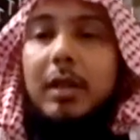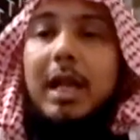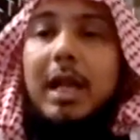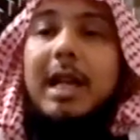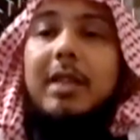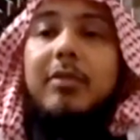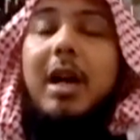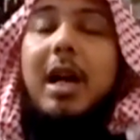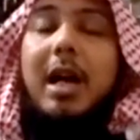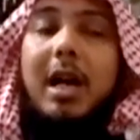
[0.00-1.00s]
I
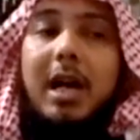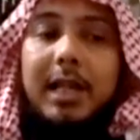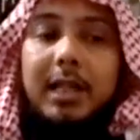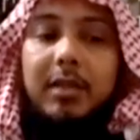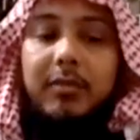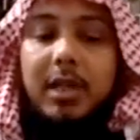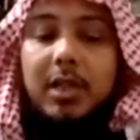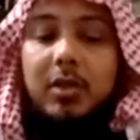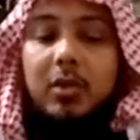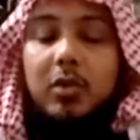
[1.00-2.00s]
highly
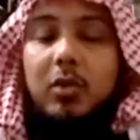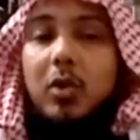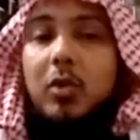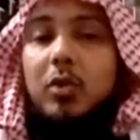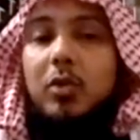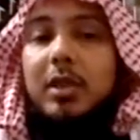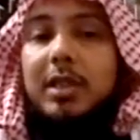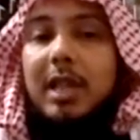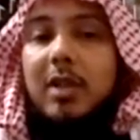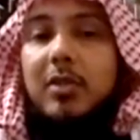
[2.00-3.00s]
advise you to go to this
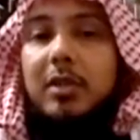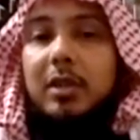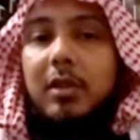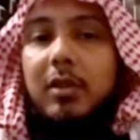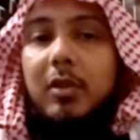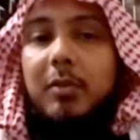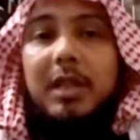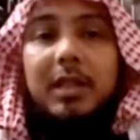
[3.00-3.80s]
counseling and therapy.